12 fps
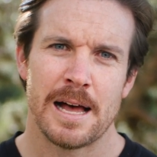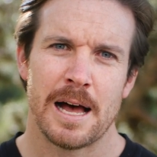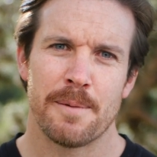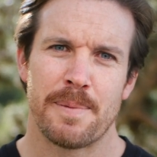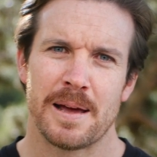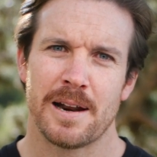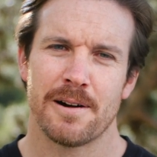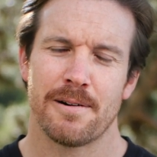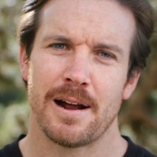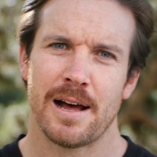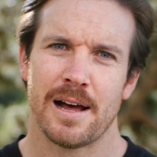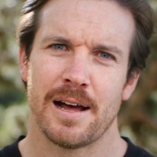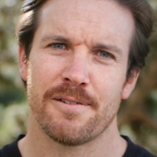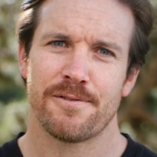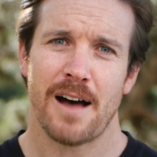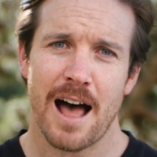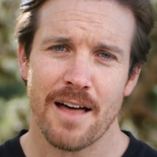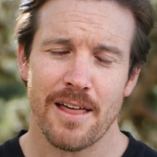a better
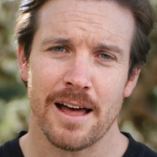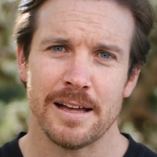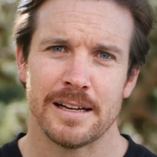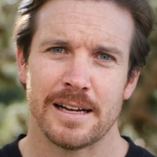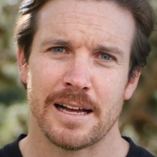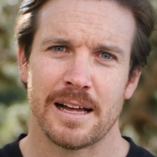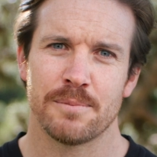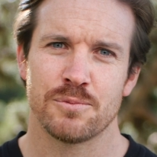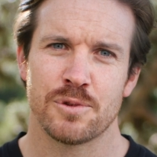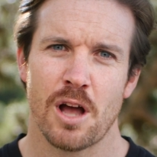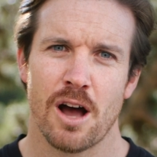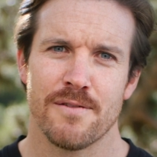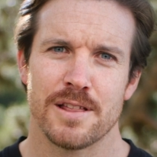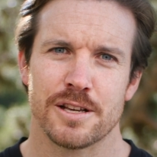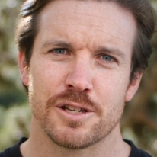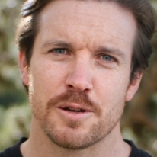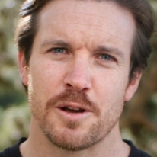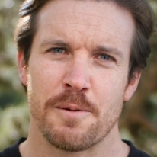father over
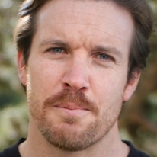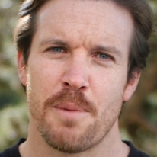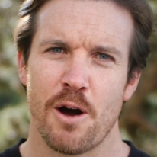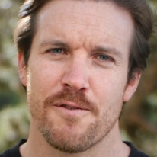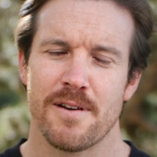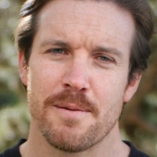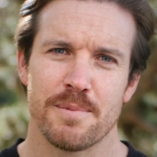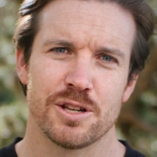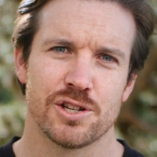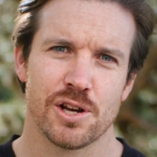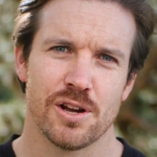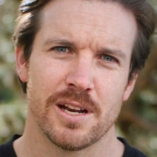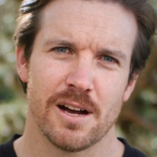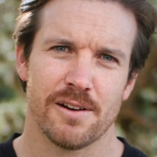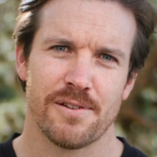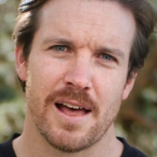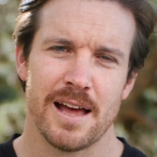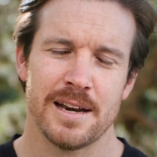this Movember journey
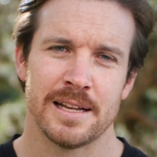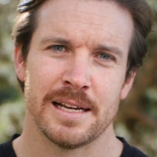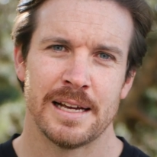I've had.